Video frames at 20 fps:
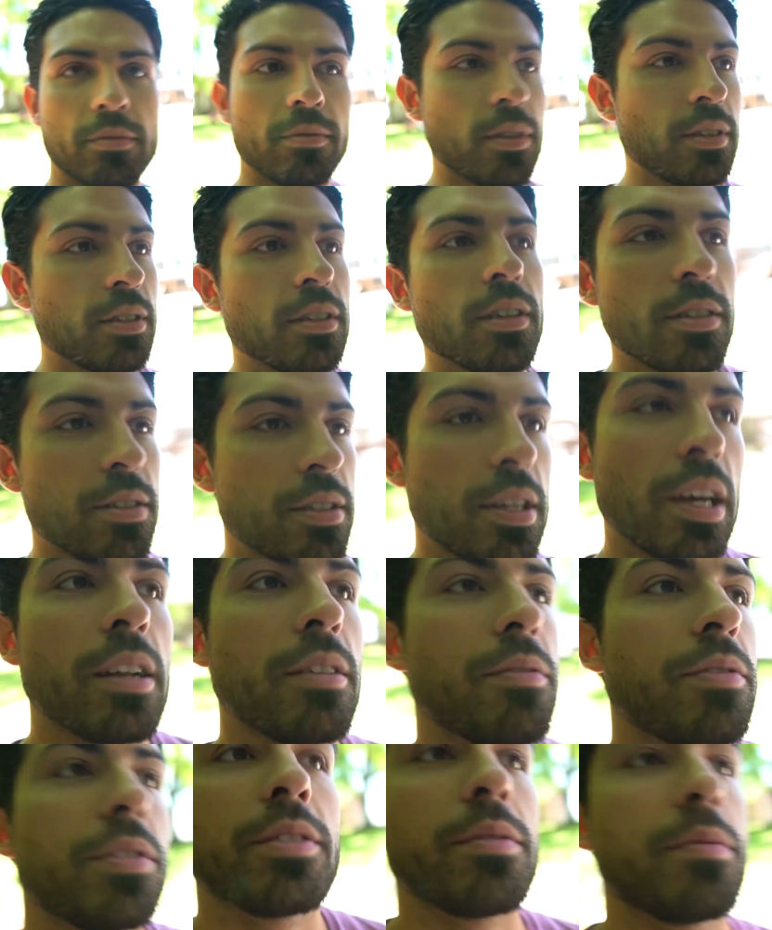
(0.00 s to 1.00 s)
on the other side
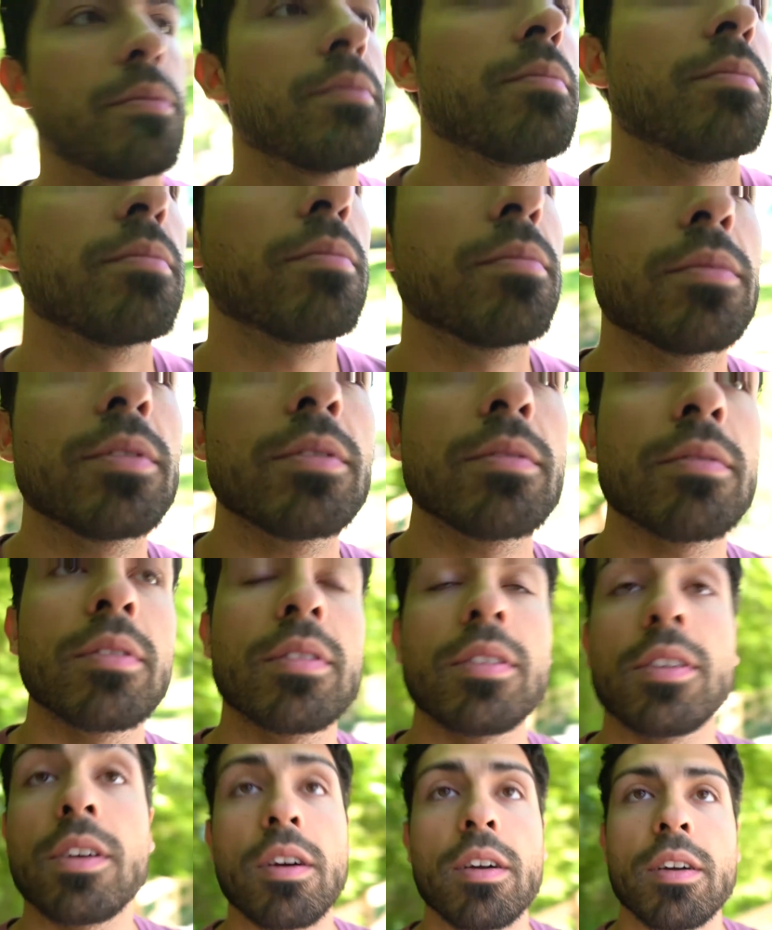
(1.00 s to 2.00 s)
of his
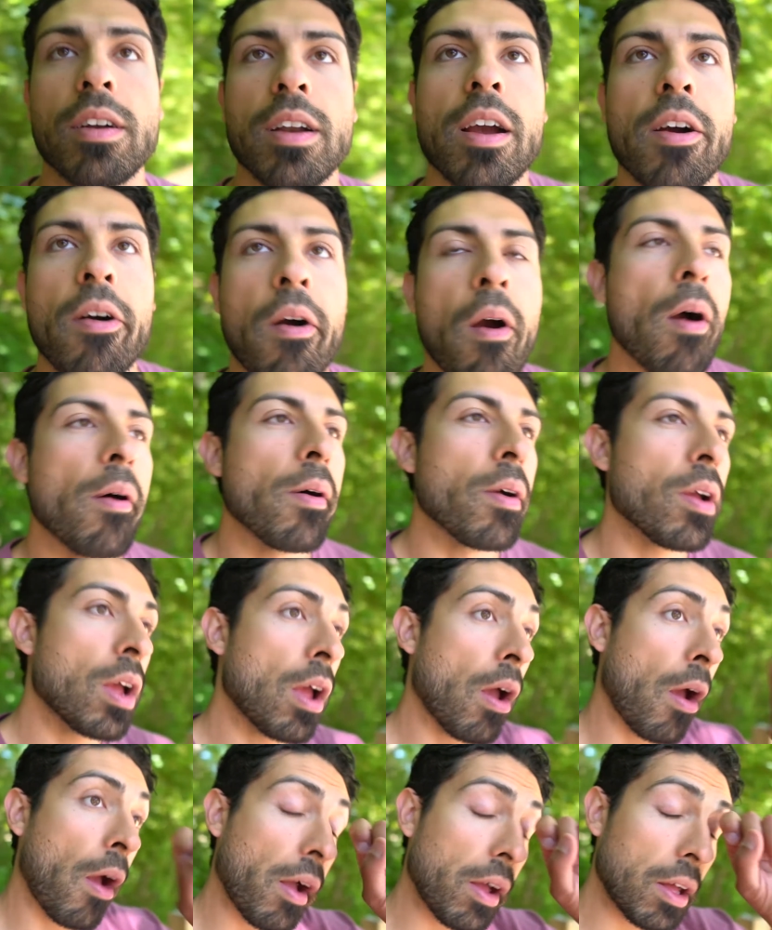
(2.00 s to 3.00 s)
yard
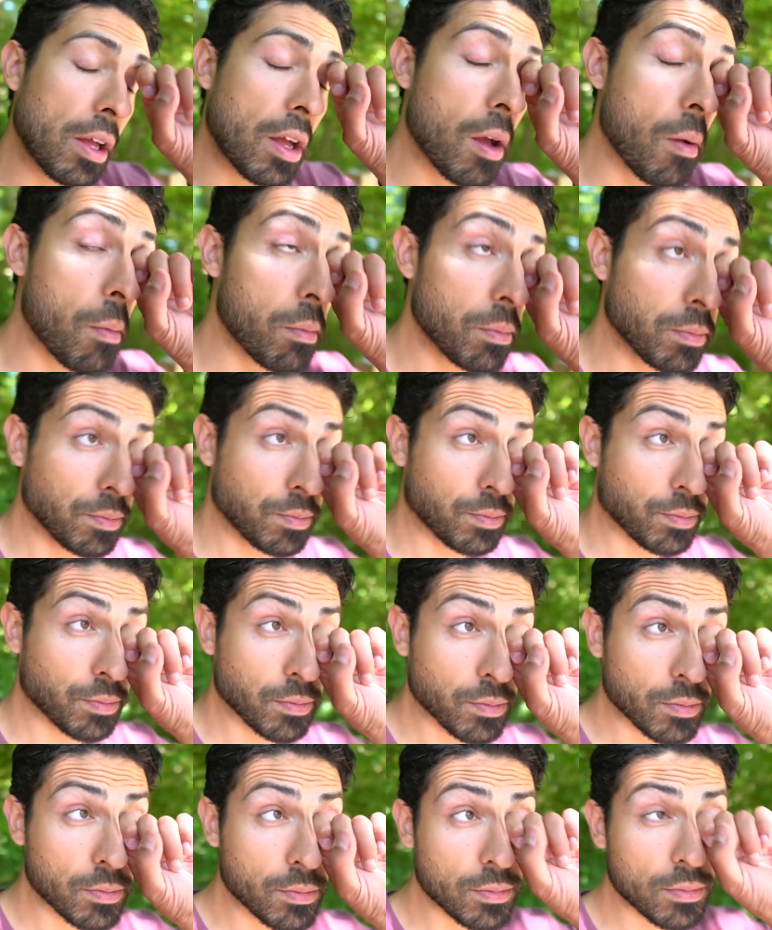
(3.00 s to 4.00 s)
now. Um,
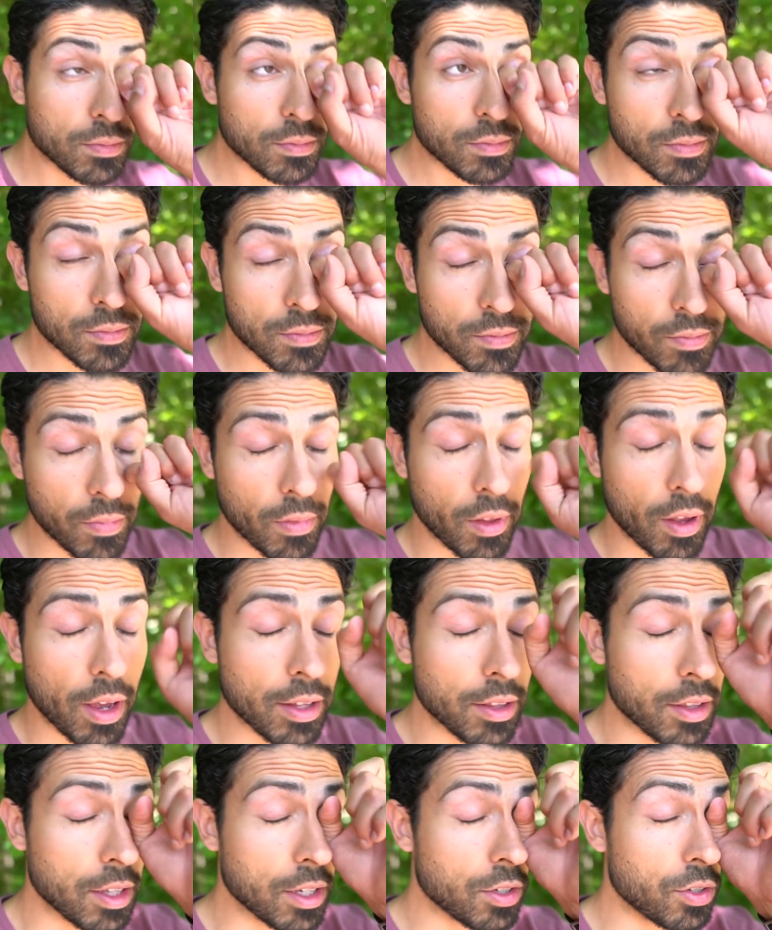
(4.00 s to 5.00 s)

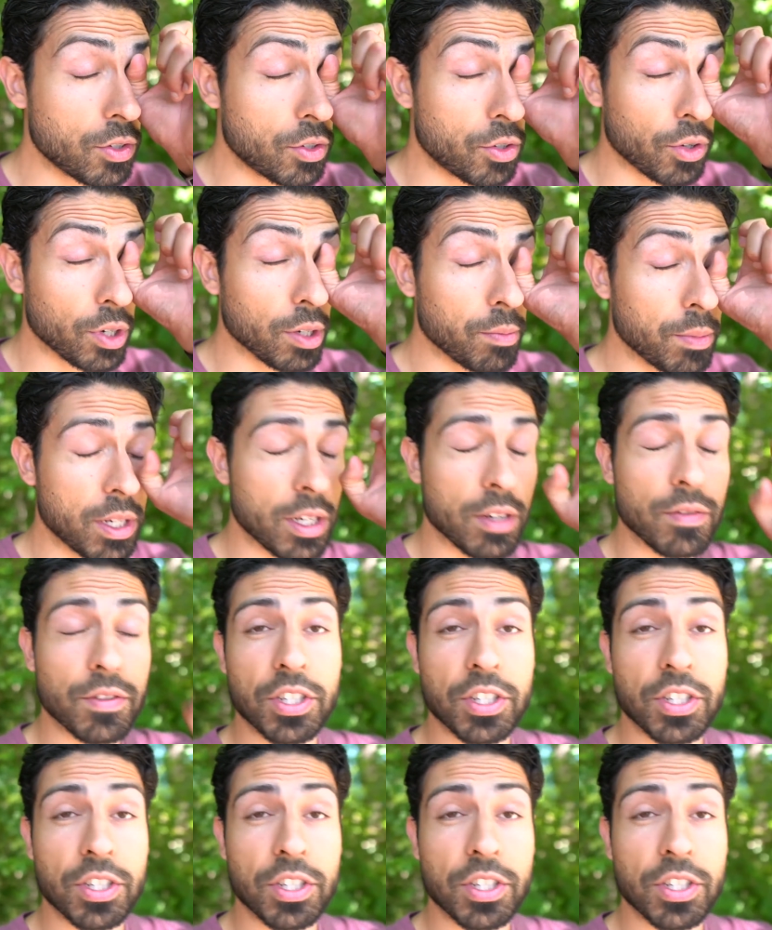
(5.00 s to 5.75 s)
the enjoyment of